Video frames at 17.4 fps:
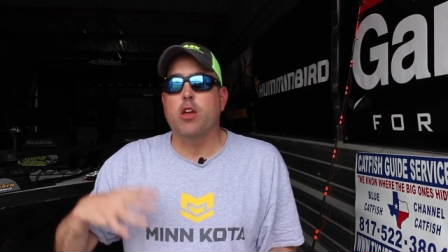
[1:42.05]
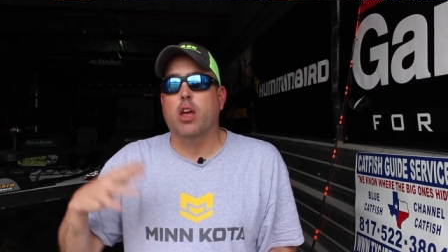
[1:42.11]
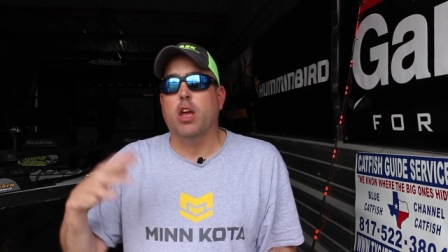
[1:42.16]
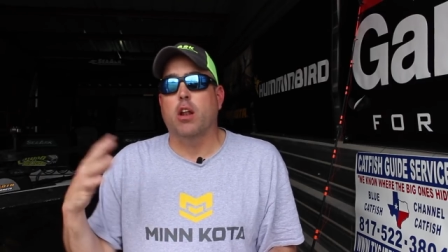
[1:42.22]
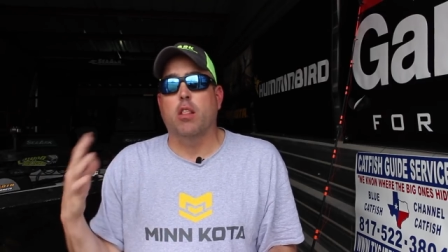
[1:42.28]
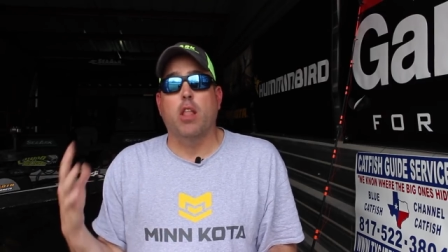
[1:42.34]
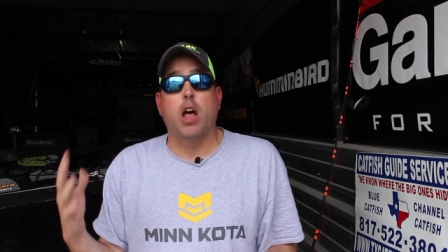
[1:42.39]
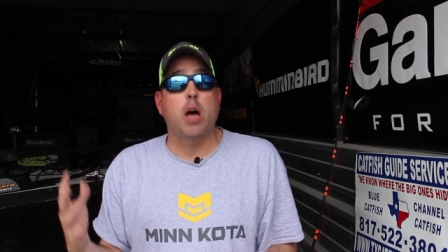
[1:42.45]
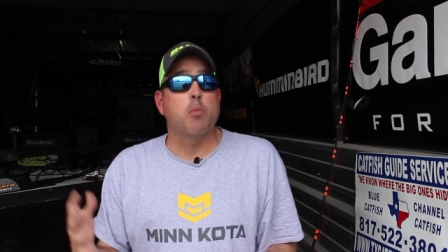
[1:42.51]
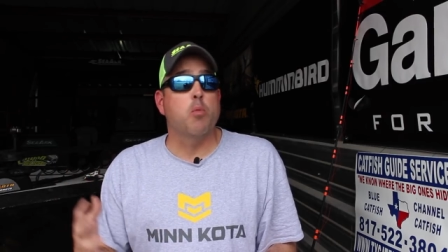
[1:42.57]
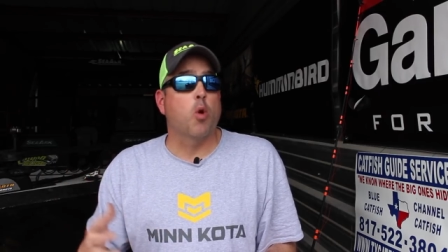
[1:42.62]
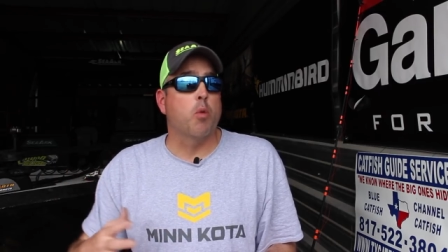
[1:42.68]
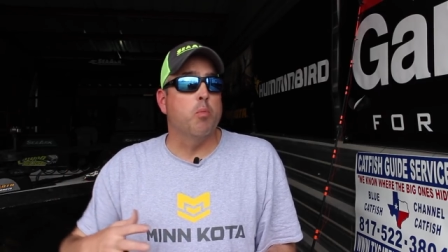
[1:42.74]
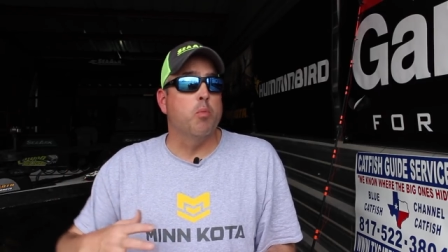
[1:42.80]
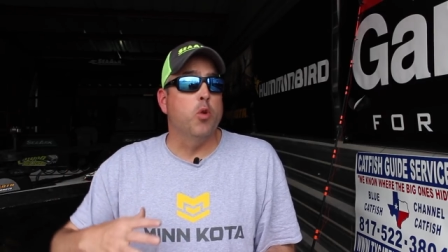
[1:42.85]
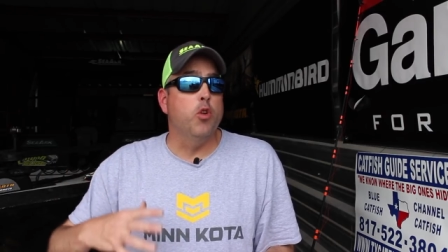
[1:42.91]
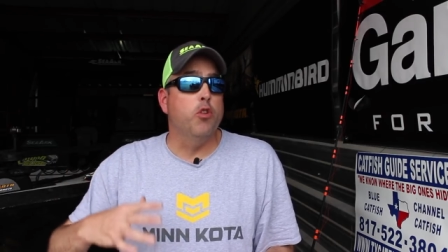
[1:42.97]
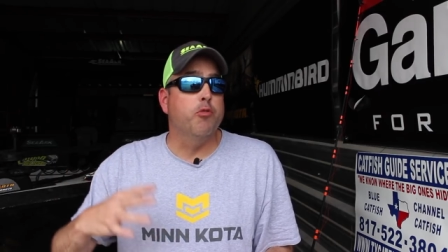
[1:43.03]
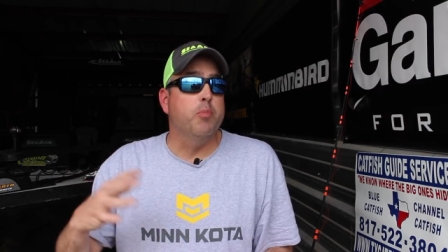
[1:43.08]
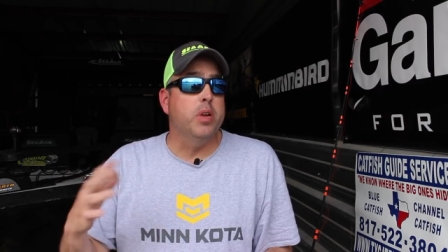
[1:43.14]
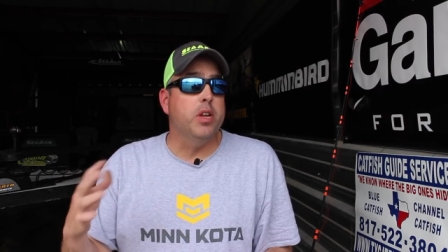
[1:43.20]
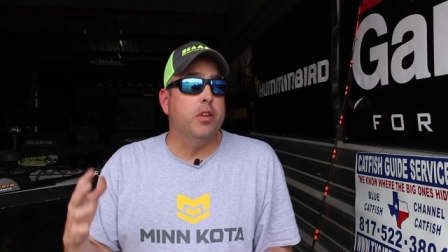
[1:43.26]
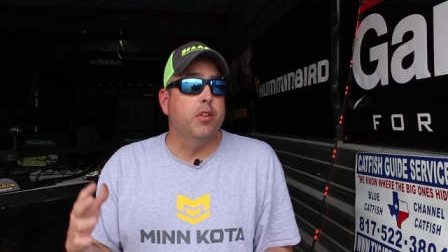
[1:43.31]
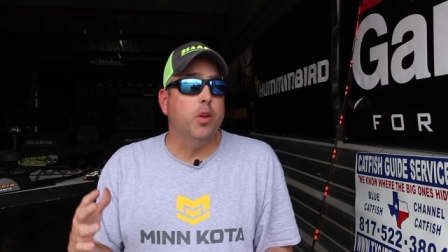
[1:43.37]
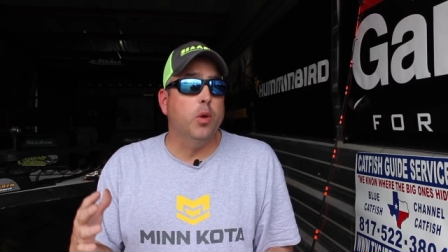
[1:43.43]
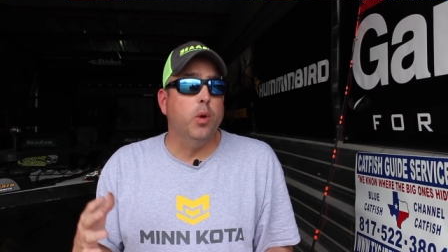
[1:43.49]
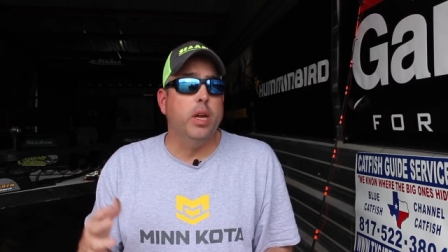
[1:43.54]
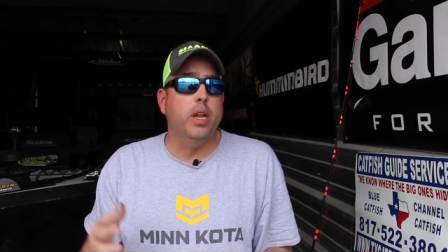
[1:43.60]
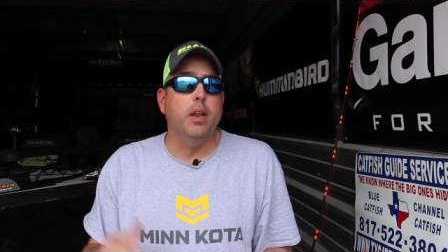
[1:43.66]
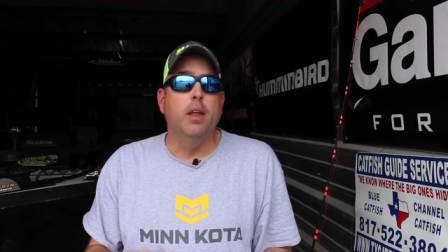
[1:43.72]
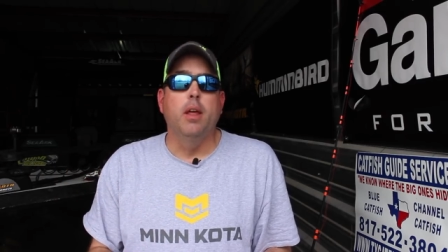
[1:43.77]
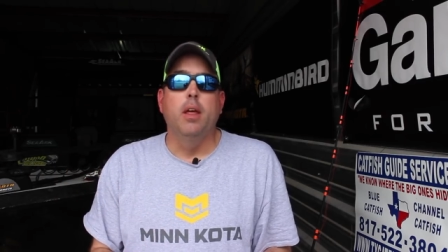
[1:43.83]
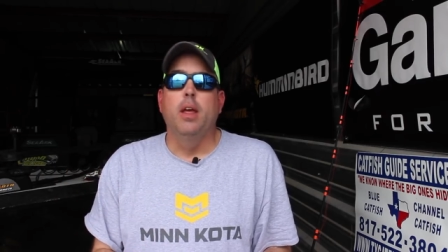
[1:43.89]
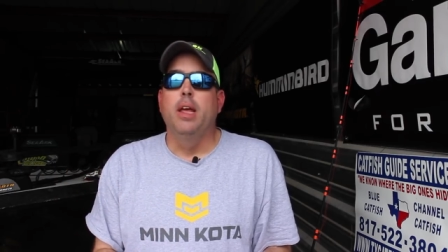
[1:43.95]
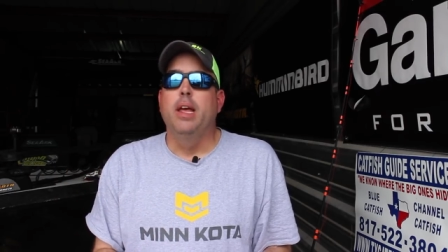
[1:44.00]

You get a lot more movement to it.